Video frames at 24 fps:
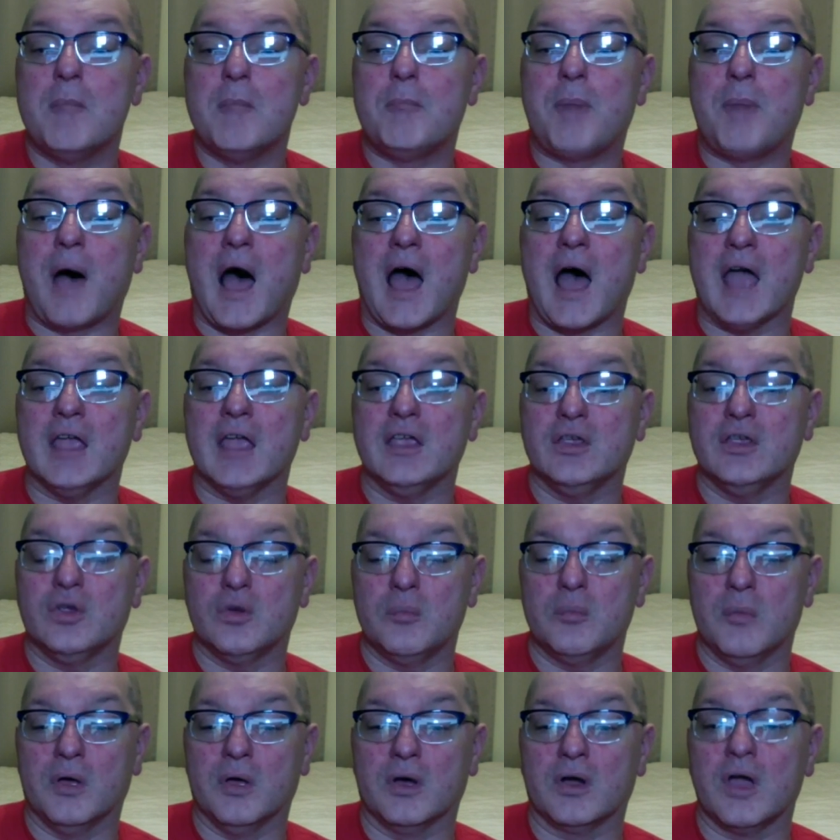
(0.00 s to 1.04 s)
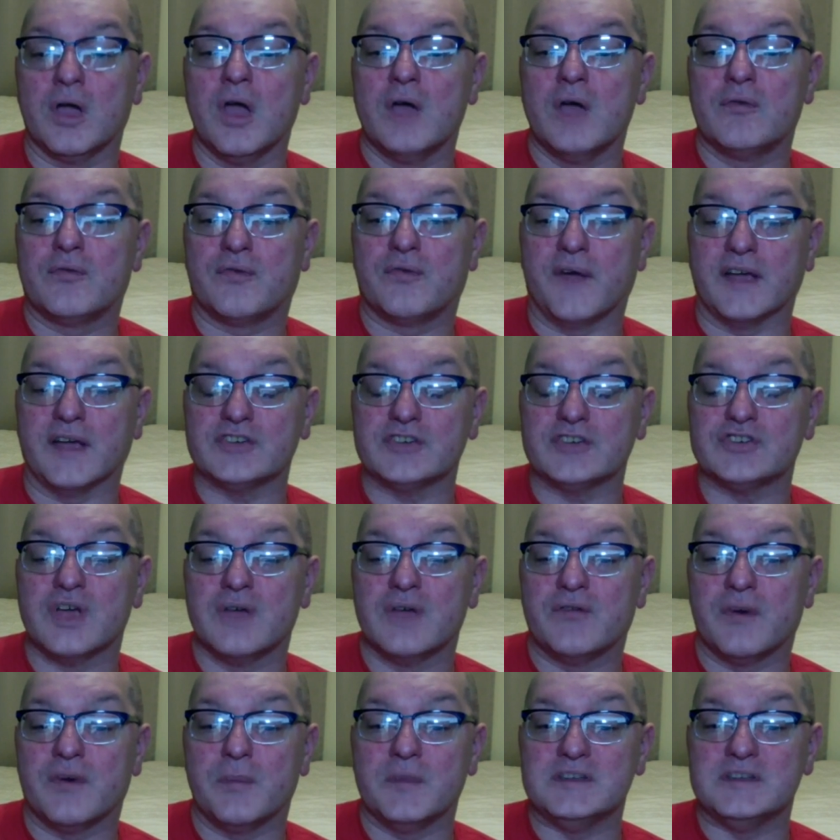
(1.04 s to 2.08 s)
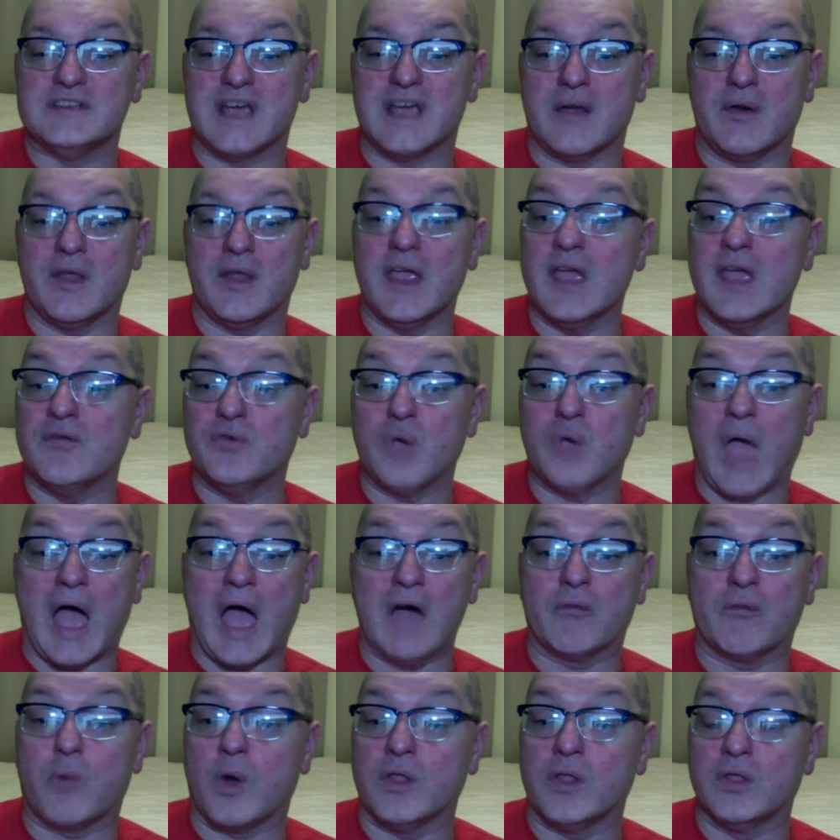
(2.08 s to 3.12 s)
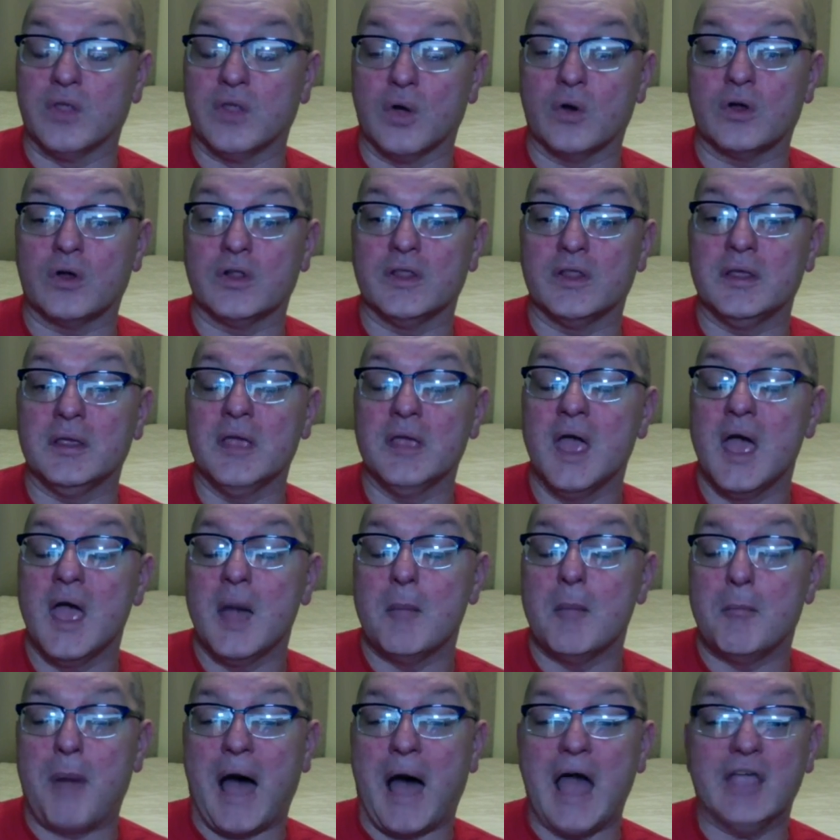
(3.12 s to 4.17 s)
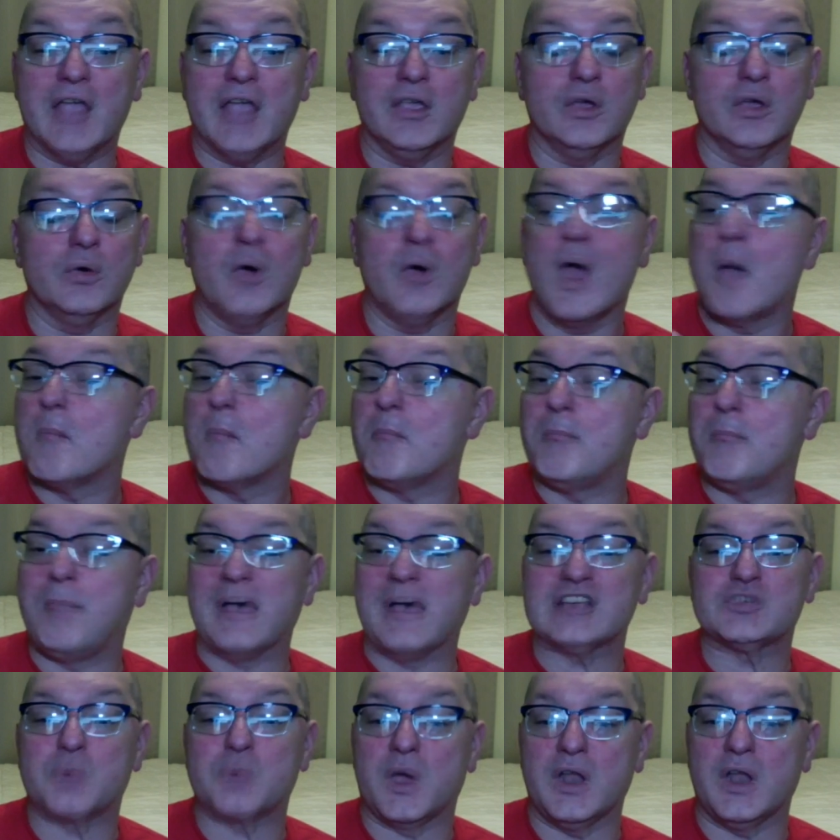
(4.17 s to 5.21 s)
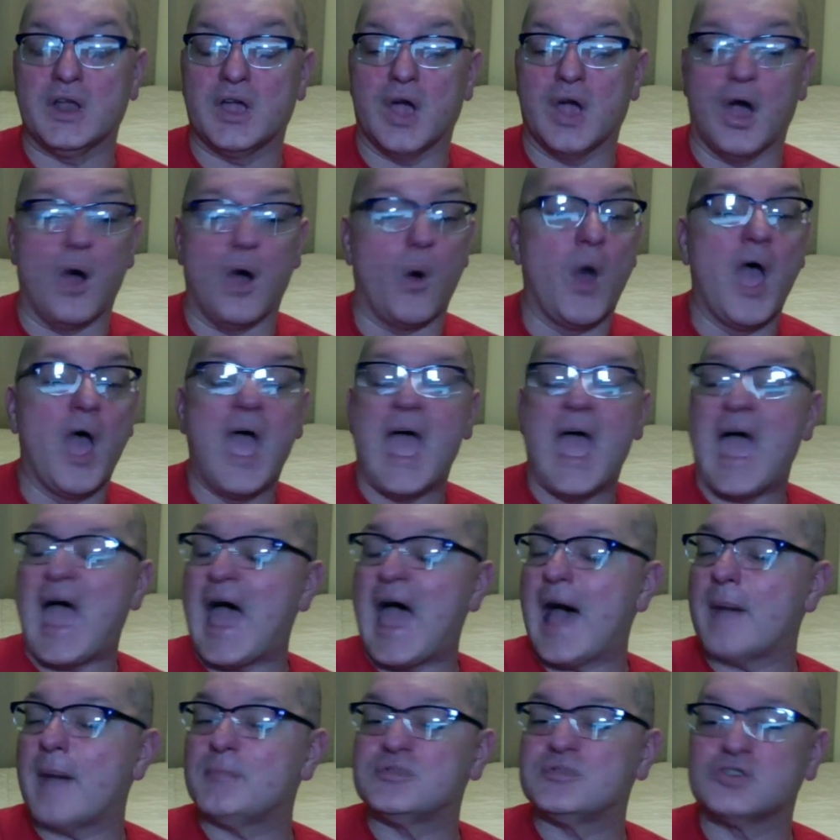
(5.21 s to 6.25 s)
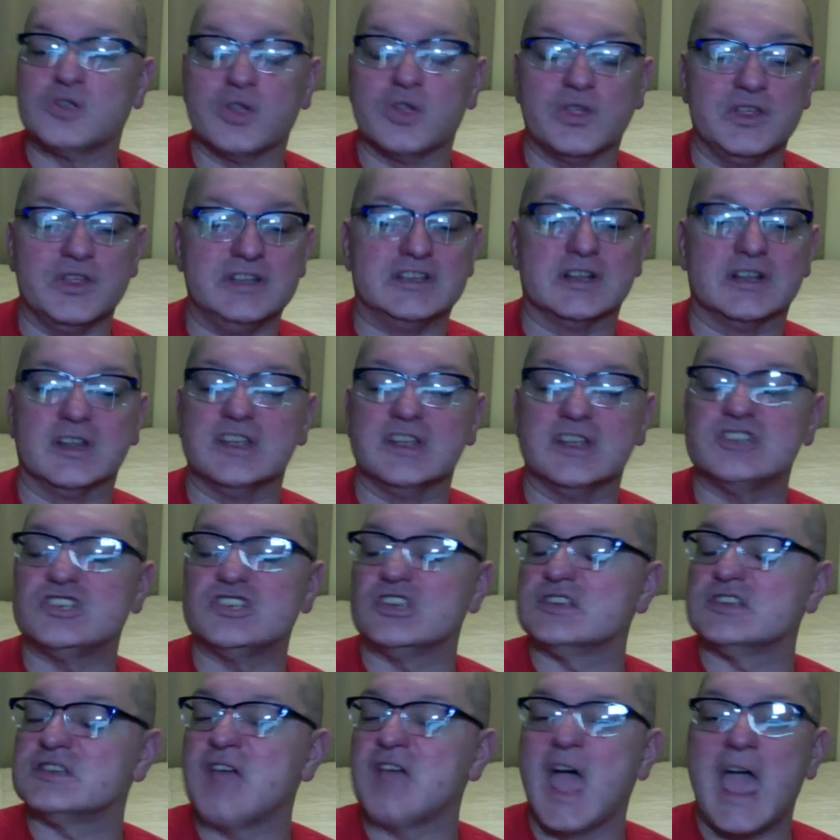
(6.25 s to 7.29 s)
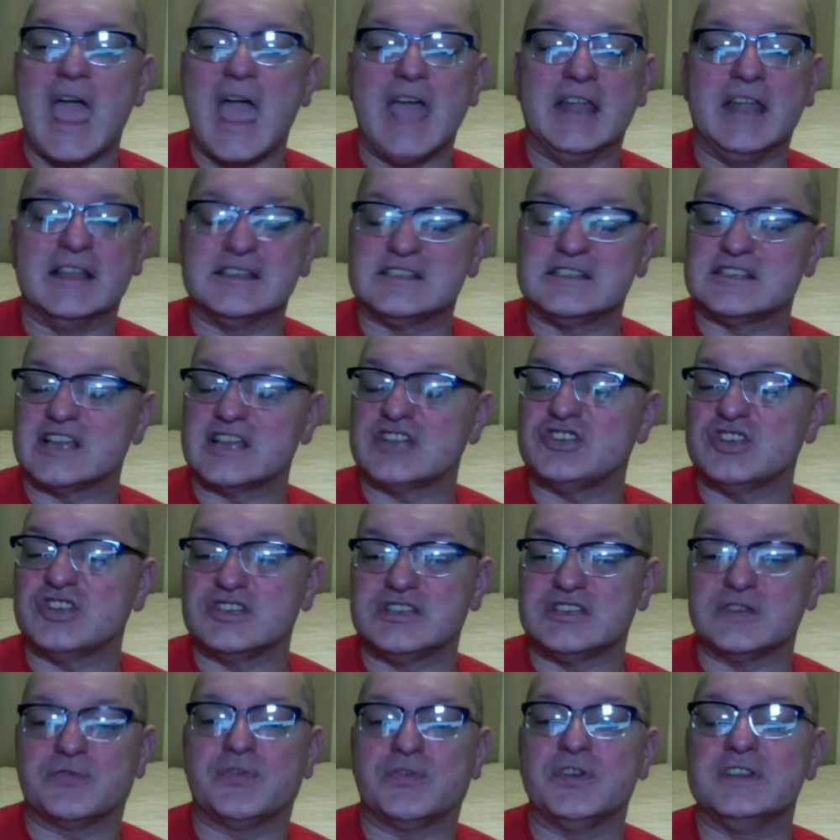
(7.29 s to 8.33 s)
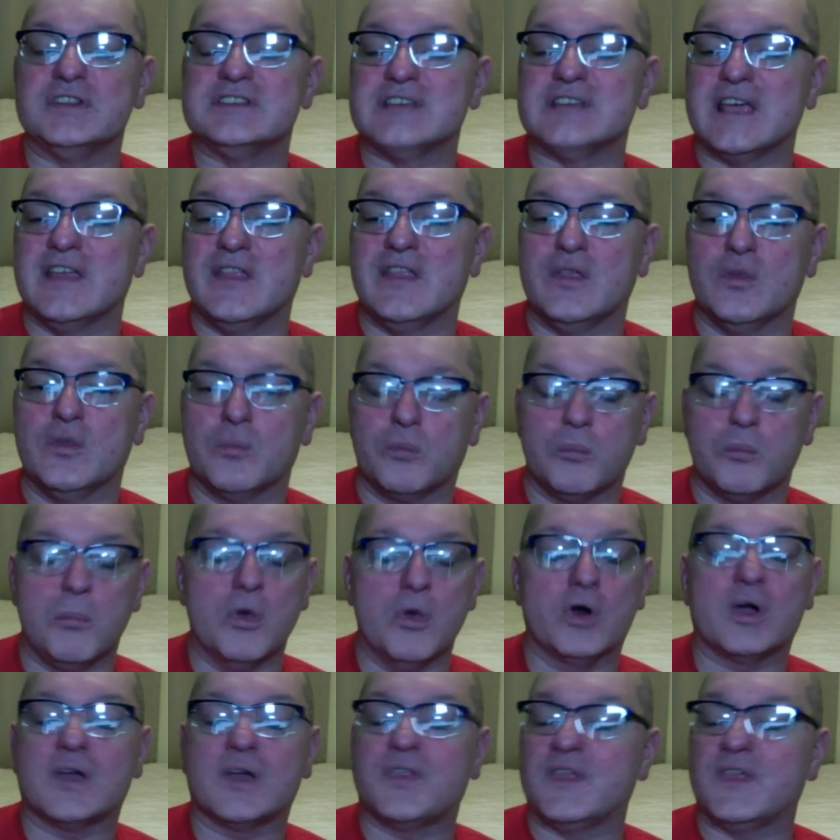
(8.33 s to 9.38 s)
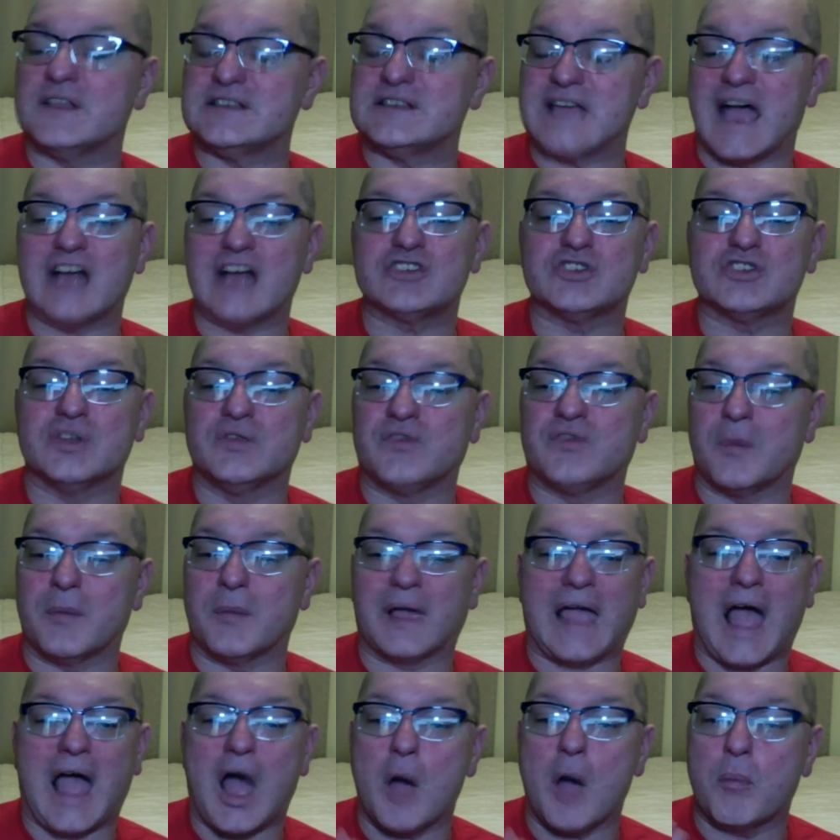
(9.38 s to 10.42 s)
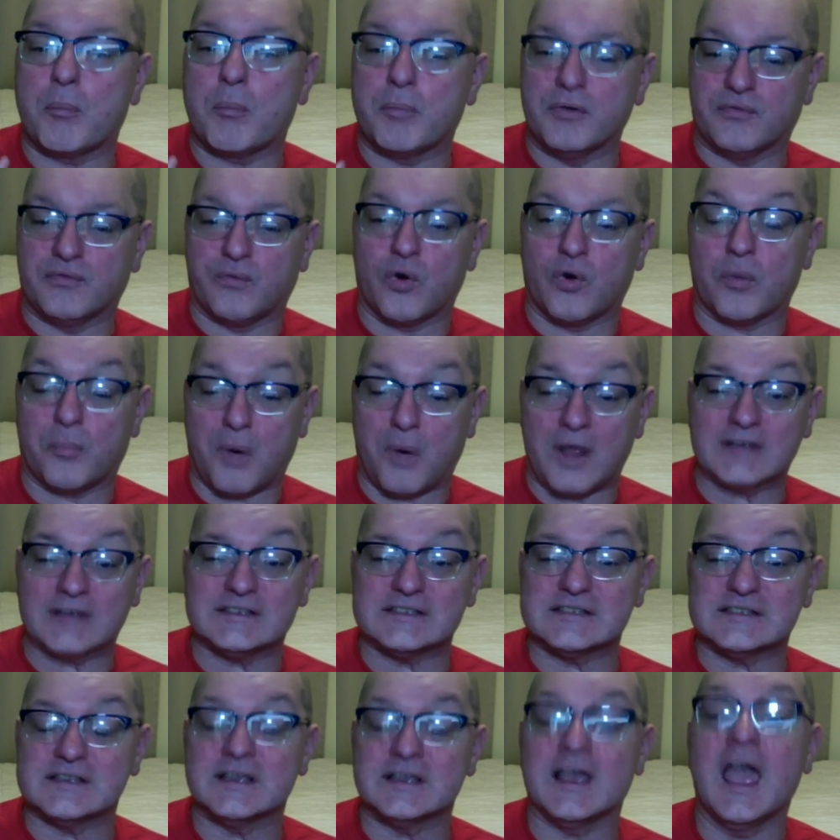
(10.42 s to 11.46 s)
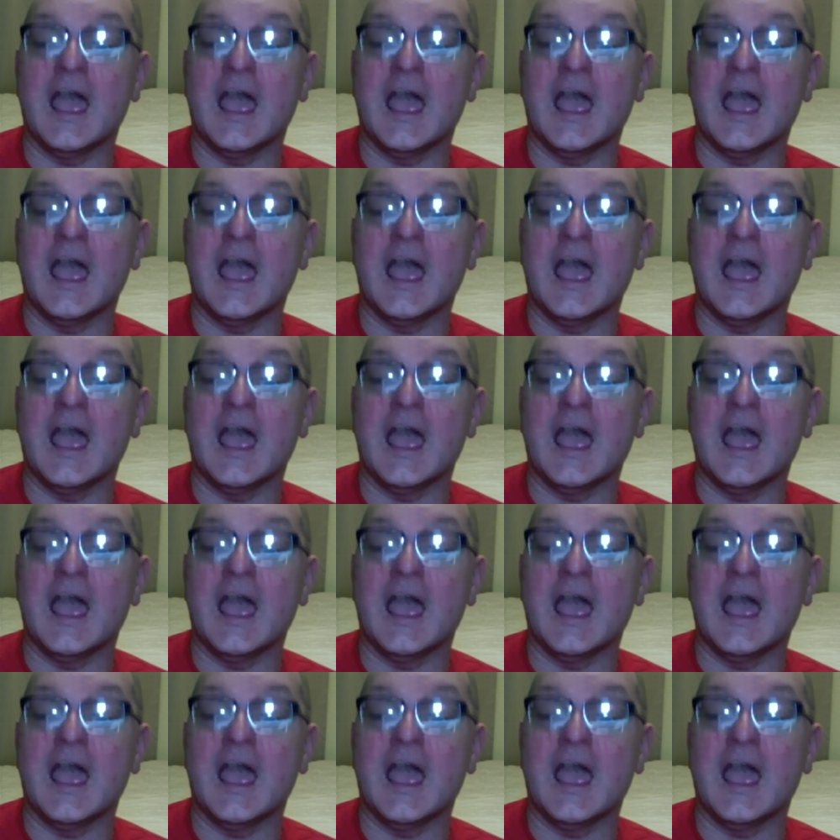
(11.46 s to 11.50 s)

Buy your milk fresh from the dairy. If you have one locally by you, best way to go. Absolutely delicious. It is such a difference in milk that's actually from a cow before processing